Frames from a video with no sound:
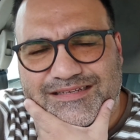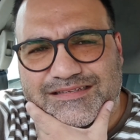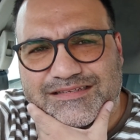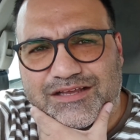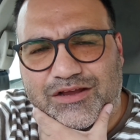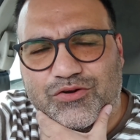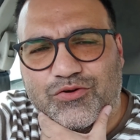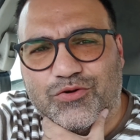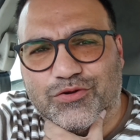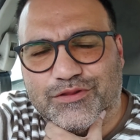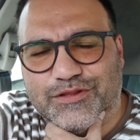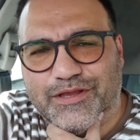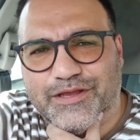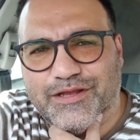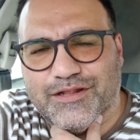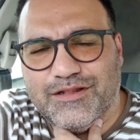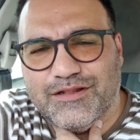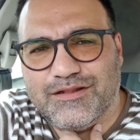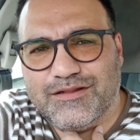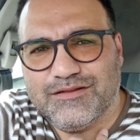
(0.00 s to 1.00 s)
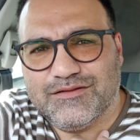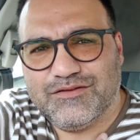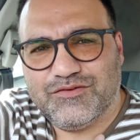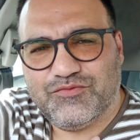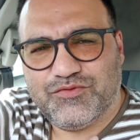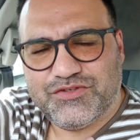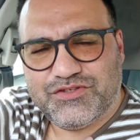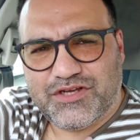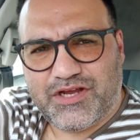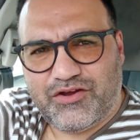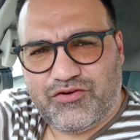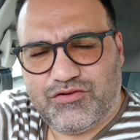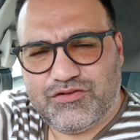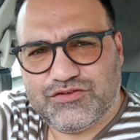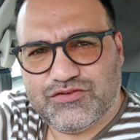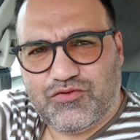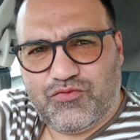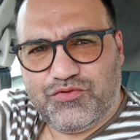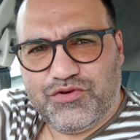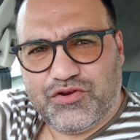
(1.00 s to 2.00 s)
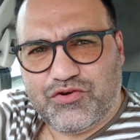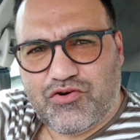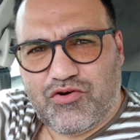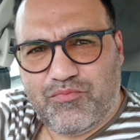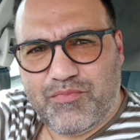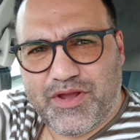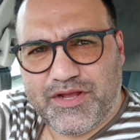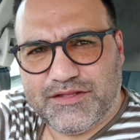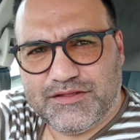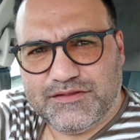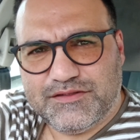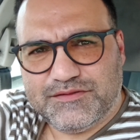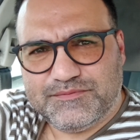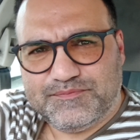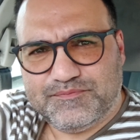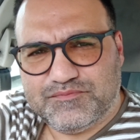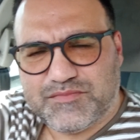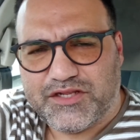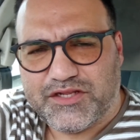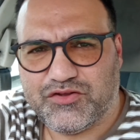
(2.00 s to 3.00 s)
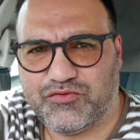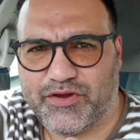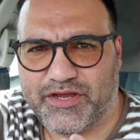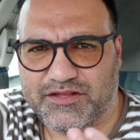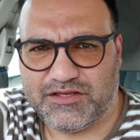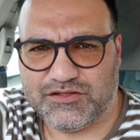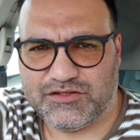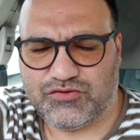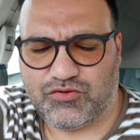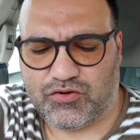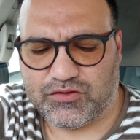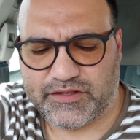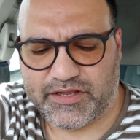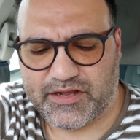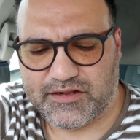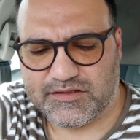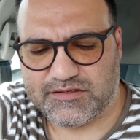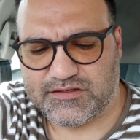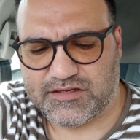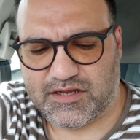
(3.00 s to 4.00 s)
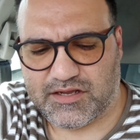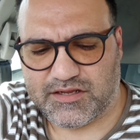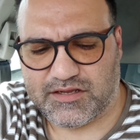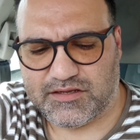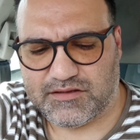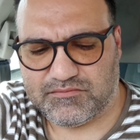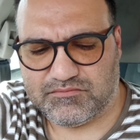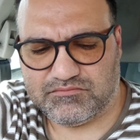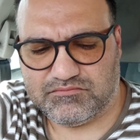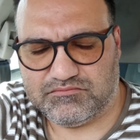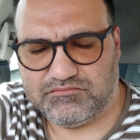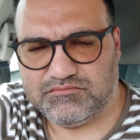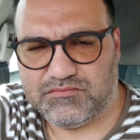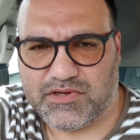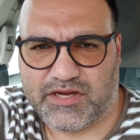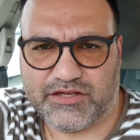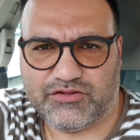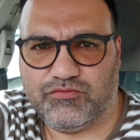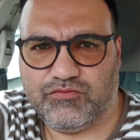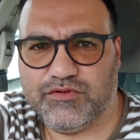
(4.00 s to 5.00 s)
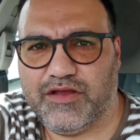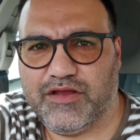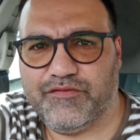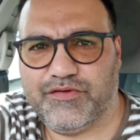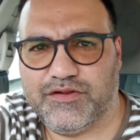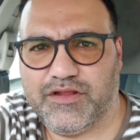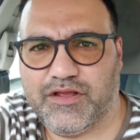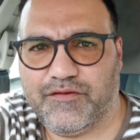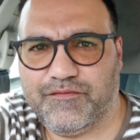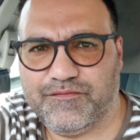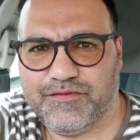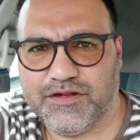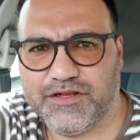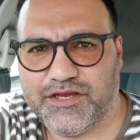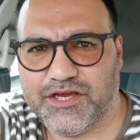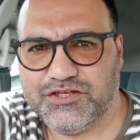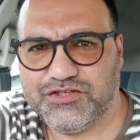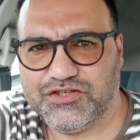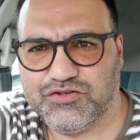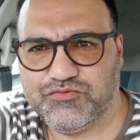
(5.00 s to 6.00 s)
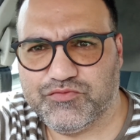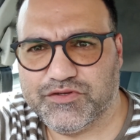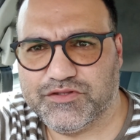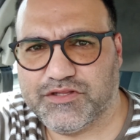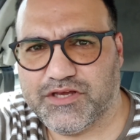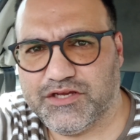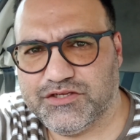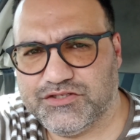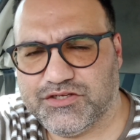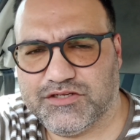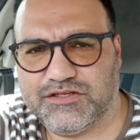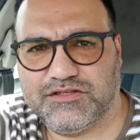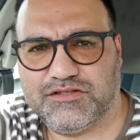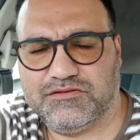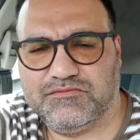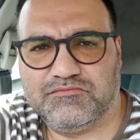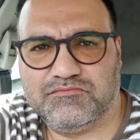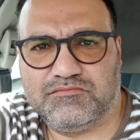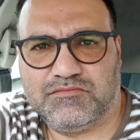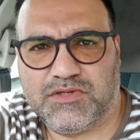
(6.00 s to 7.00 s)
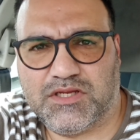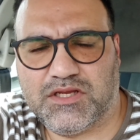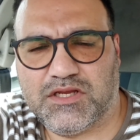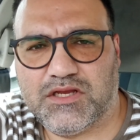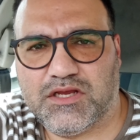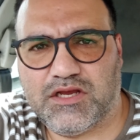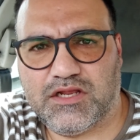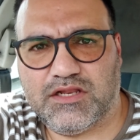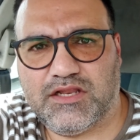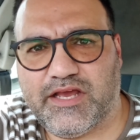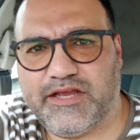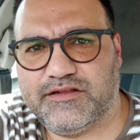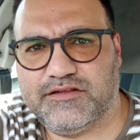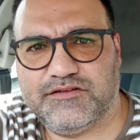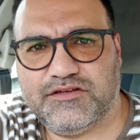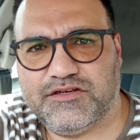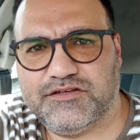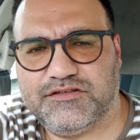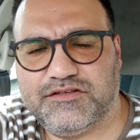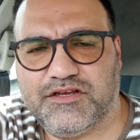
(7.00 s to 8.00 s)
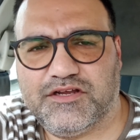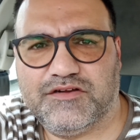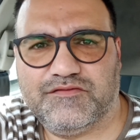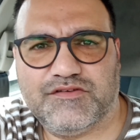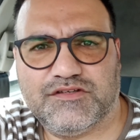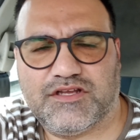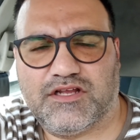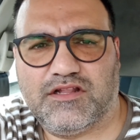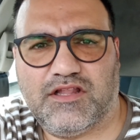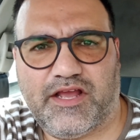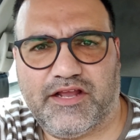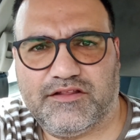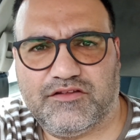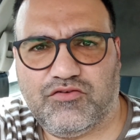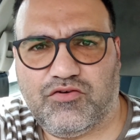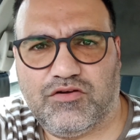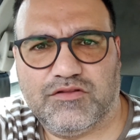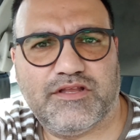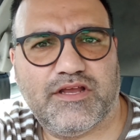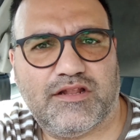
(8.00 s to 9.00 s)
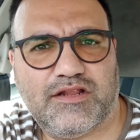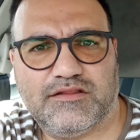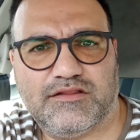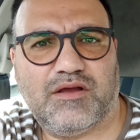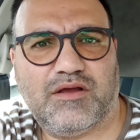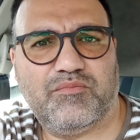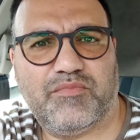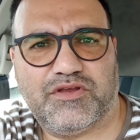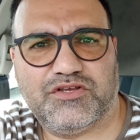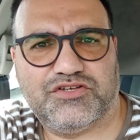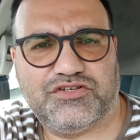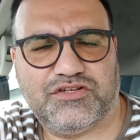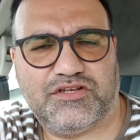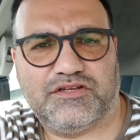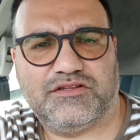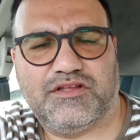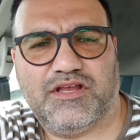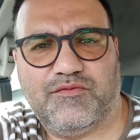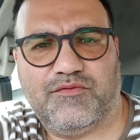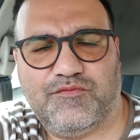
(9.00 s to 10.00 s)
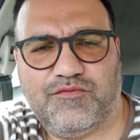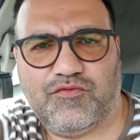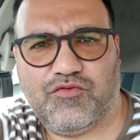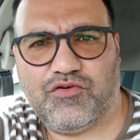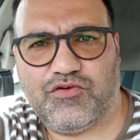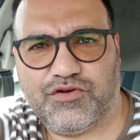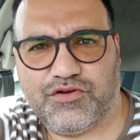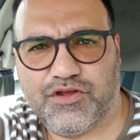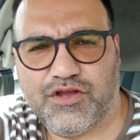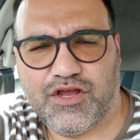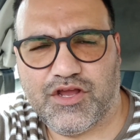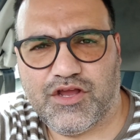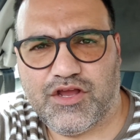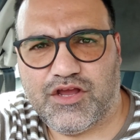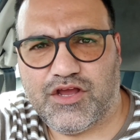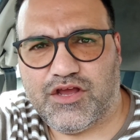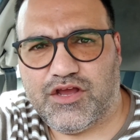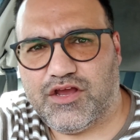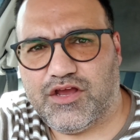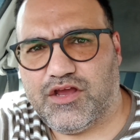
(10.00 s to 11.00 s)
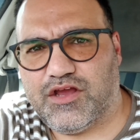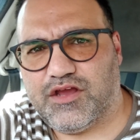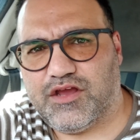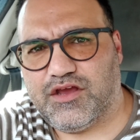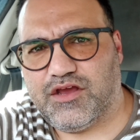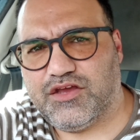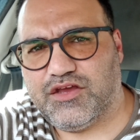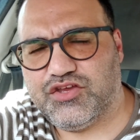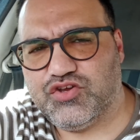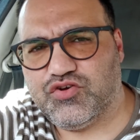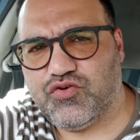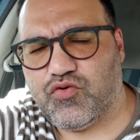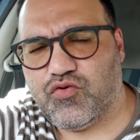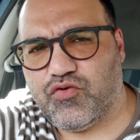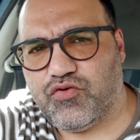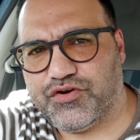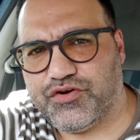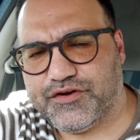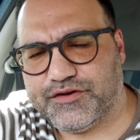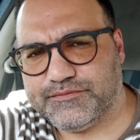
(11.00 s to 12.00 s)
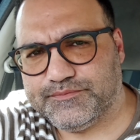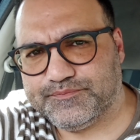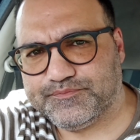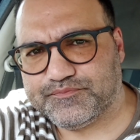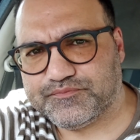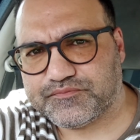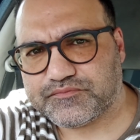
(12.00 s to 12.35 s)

It's a hotel which I also recommend. By the way, these hotels I don't have any affiliation with. I just liked their service and like the hotel, and I'm mentioning them for your